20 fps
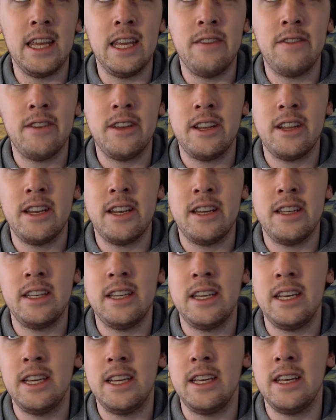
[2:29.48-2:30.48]

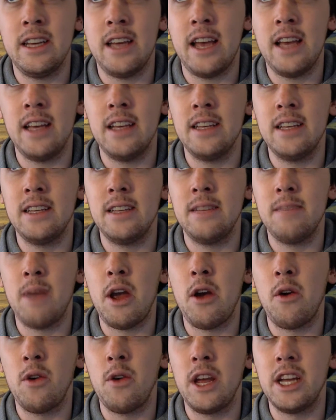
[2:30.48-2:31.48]
even at
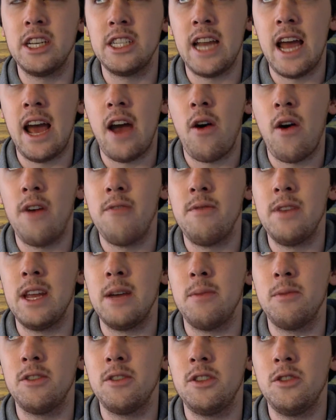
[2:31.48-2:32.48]
my own age now, I've been
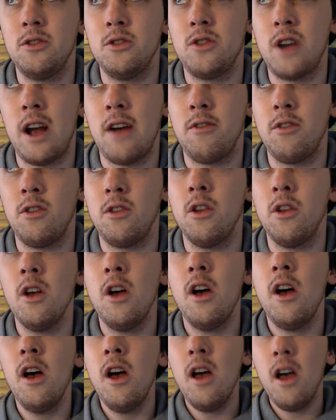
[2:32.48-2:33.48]
able to travel
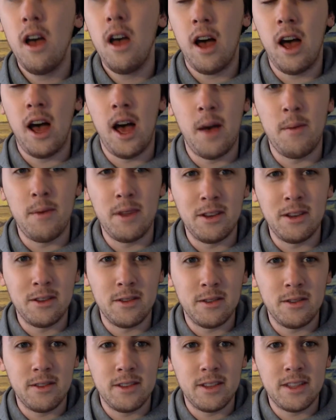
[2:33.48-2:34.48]

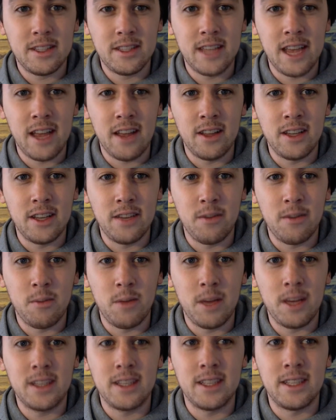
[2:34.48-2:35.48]
and sail in different
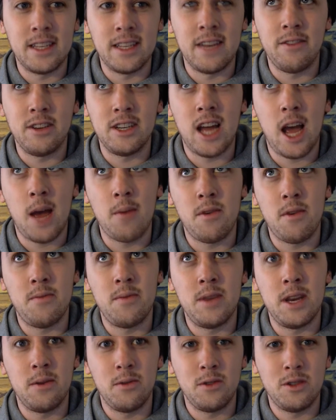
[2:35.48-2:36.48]
places, and every time I've
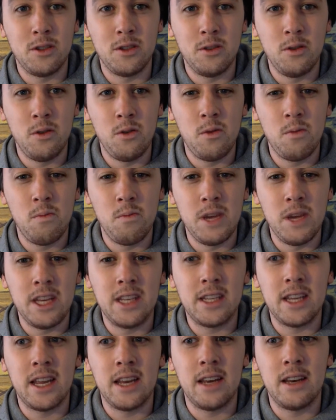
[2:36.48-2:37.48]
been able to
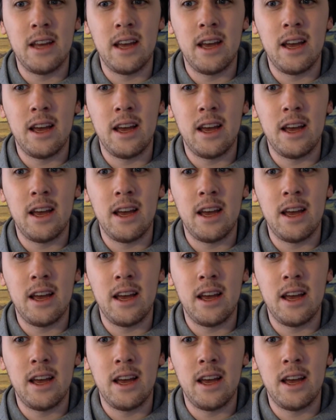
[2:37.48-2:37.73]
meet and